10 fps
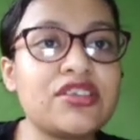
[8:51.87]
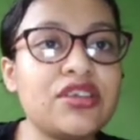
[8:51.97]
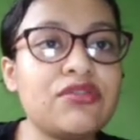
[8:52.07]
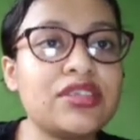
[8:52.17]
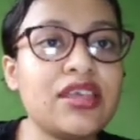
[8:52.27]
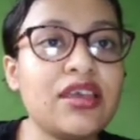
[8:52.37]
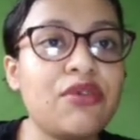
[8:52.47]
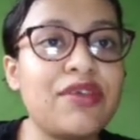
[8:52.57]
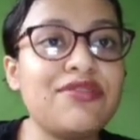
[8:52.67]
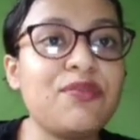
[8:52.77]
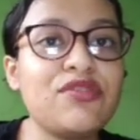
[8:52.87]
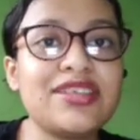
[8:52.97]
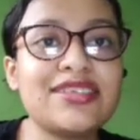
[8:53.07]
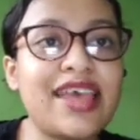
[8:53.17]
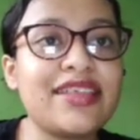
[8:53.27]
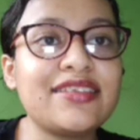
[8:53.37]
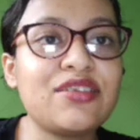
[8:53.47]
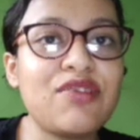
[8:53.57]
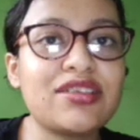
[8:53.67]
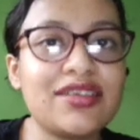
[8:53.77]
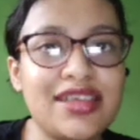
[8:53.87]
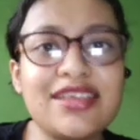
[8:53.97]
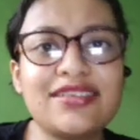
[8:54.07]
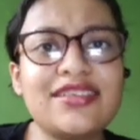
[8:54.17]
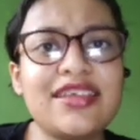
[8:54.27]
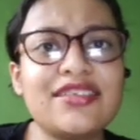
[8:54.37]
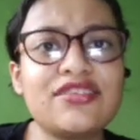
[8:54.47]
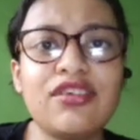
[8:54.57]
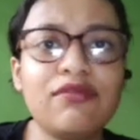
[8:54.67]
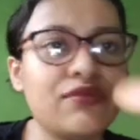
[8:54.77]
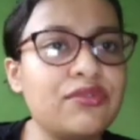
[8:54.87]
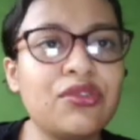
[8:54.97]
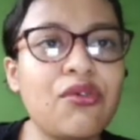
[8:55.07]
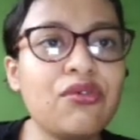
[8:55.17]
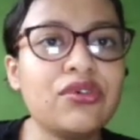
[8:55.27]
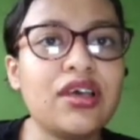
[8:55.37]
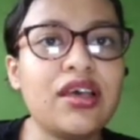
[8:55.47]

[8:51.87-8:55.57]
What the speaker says: You see when you put the sand in the water, is it get dissolved? No.